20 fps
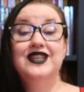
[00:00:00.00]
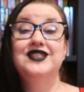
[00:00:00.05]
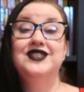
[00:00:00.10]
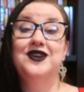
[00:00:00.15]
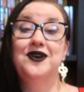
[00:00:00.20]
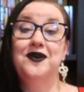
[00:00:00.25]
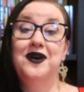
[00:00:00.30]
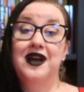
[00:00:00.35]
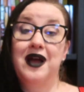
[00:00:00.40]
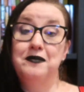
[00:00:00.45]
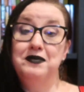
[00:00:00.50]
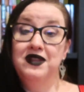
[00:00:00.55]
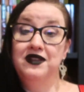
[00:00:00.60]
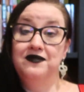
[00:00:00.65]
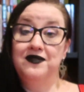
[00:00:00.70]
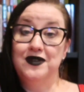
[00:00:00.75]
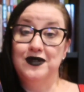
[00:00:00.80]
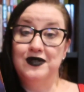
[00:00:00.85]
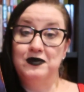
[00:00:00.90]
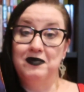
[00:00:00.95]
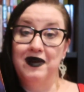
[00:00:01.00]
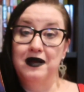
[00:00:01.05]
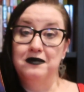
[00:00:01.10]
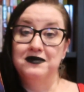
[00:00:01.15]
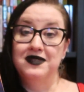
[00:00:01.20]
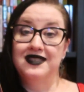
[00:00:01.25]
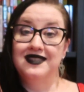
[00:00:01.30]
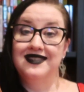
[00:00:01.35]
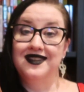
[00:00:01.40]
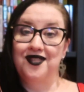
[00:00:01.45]
So a couple of
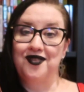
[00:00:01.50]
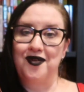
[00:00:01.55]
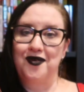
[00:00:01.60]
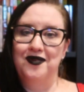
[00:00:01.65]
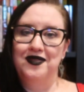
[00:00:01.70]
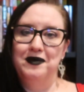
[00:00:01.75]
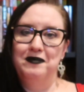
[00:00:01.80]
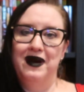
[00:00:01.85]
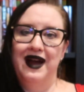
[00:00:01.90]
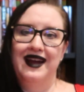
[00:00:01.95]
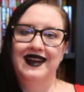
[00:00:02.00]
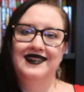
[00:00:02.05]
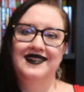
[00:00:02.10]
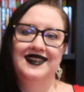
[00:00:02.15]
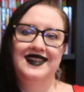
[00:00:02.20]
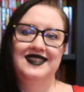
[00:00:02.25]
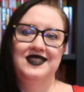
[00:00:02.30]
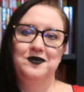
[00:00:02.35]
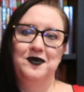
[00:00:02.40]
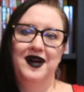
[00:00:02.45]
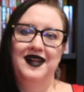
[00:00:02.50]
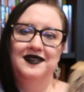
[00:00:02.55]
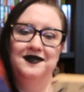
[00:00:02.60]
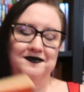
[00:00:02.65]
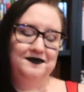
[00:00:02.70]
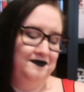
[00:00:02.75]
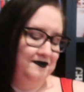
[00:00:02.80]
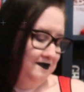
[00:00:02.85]
goosebumps to throw in the pile as well.